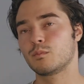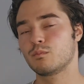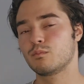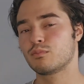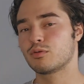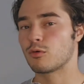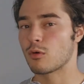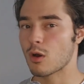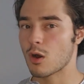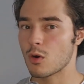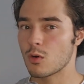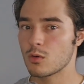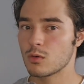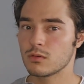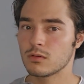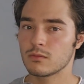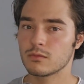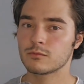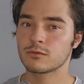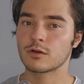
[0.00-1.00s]

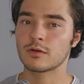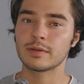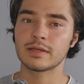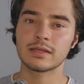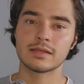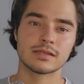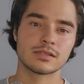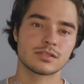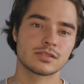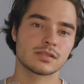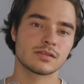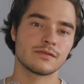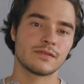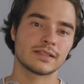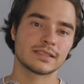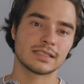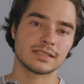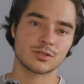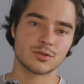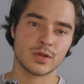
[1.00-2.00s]
pro from it is just the
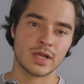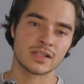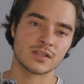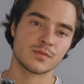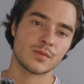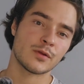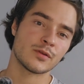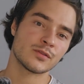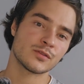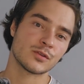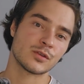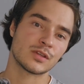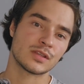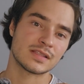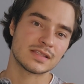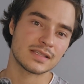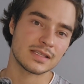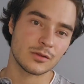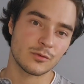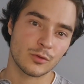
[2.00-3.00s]
fact that it's transparent, so you can
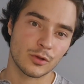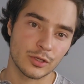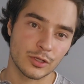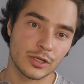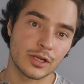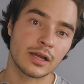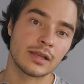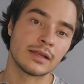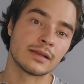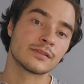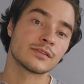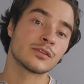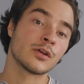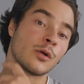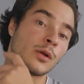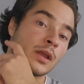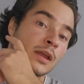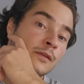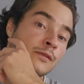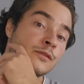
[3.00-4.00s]
see where you're cutting.
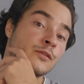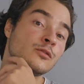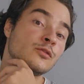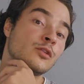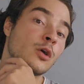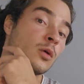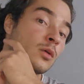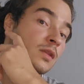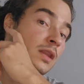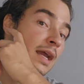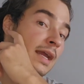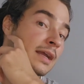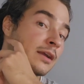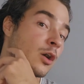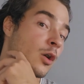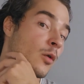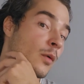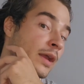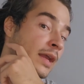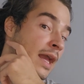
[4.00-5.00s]
So if you don't like
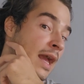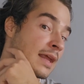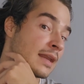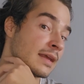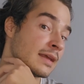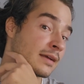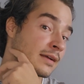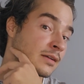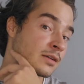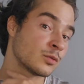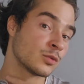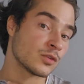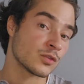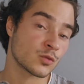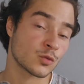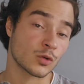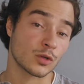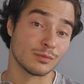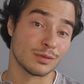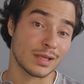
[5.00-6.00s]
going at it
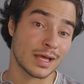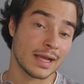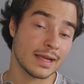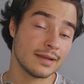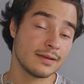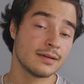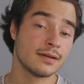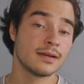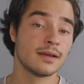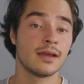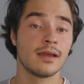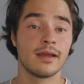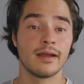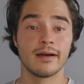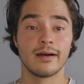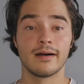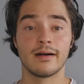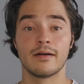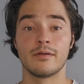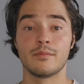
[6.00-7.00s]
sort of blind,
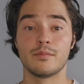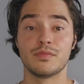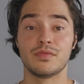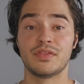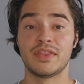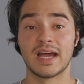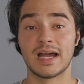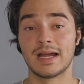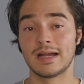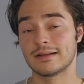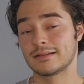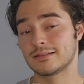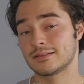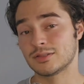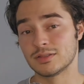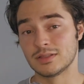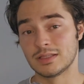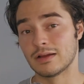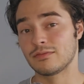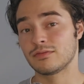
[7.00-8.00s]
that
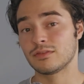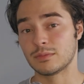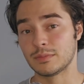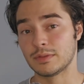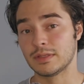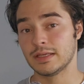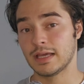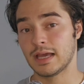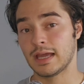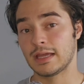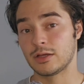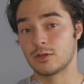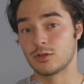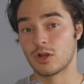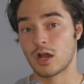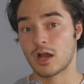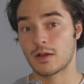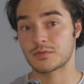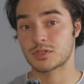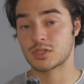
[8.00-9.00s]
could definitely be a good
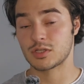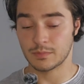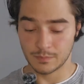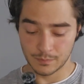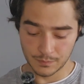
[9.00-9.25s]
option.